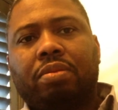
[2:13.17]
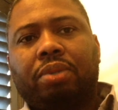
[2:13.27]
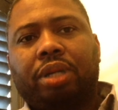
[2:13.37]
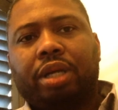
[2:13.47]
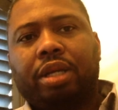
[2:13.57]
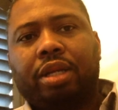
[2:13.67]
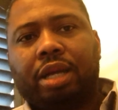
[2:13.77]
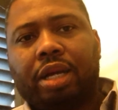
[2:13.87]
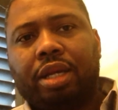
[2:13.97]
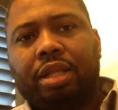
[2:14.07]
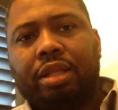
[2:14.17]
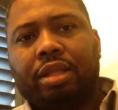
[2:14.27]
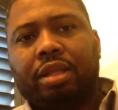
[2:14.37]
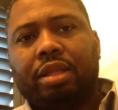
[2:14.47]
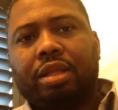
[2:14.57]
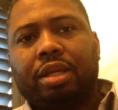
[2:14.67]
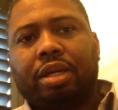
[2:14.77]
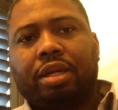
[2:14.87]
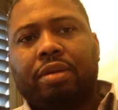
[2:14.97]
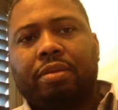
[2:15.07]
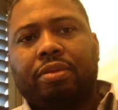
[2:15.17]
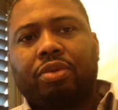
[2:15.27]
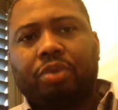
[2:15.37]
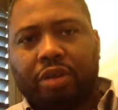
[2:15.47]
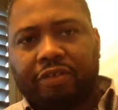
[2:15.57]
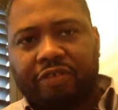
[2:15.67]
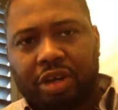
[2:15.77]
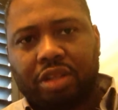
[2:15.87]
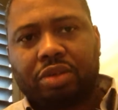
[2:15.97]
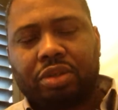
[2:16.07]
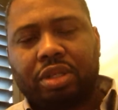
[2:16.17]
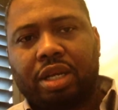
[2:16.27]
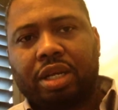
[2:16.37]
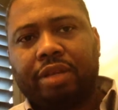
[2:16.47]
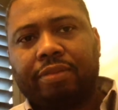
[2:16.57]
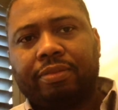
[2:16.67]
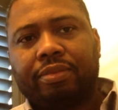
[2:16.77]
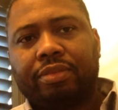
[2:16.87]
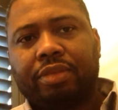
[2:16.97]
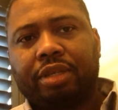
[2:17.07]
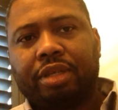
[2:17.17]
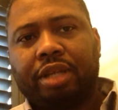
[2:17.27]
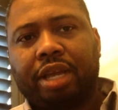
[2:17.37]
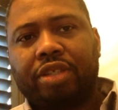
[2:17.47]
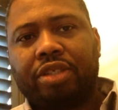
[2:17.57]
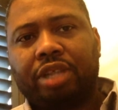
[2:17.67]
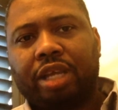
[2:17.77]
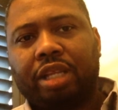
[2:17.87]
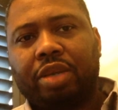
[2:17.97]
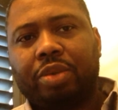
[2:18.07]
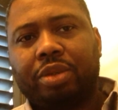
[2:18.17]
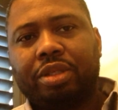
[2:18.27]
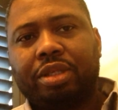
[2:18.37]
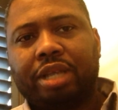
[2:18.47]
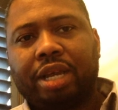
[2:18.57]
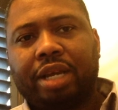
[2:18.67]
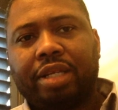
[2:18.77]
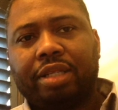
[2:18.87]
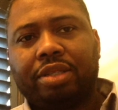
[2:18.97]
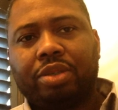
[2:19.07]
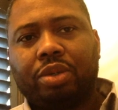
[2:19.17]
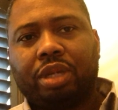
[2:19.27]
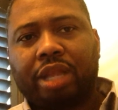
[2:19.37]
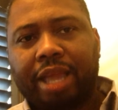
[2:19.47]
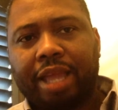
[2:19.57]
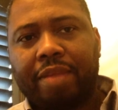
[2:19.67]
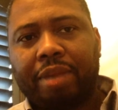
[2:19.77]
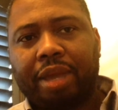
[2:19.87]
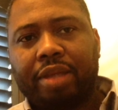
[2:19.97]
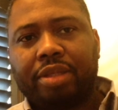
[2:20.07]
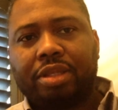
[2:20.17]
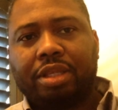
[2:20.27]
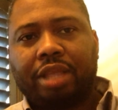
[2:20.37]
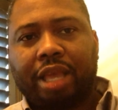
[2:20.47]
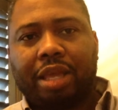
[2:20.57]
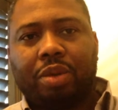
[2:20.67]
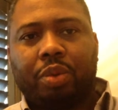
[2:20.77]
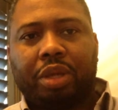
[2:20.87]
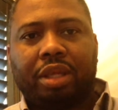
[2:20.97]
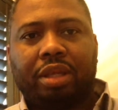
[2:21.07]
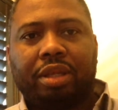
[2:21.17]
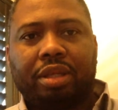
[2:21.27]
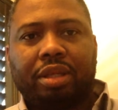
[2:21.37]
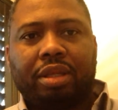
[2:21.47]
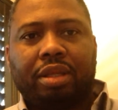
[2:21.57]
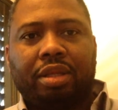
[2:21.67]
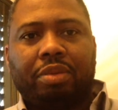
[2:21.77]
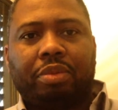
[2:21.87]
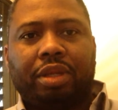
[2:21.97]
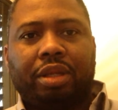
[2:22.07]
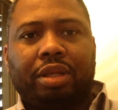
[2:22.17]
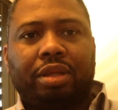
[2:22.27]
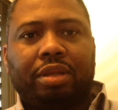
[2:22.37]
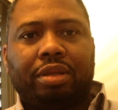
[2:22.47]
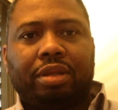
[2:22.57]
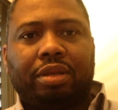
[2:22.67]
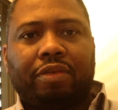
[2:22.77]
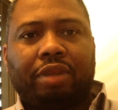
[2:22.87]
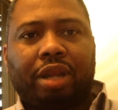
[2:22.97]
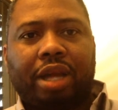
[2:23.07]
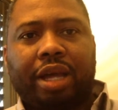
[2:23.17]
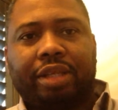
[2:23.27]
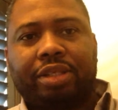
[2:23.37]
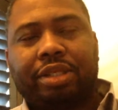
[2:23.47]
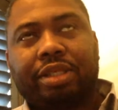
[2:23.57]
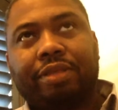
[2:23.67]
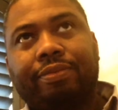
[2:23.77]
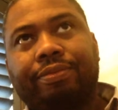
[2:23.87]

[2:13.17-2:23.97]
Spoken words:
bloodline through their father's line. A nationality wasn't tied to a landmass. Today for the last